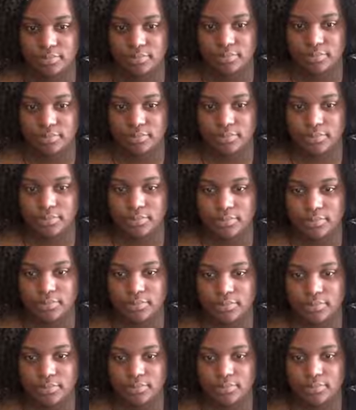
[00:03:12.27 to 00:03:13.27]

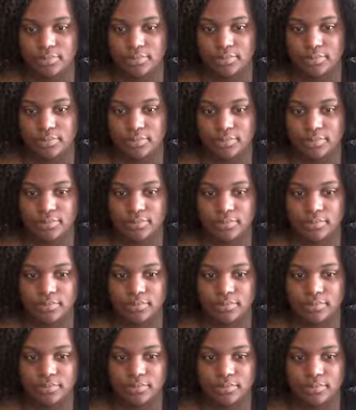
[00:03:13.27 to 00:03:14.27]

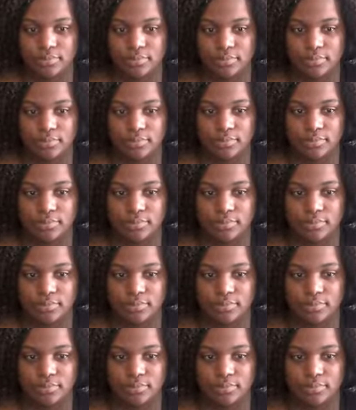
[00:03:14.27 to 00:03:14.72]
Nothing is said.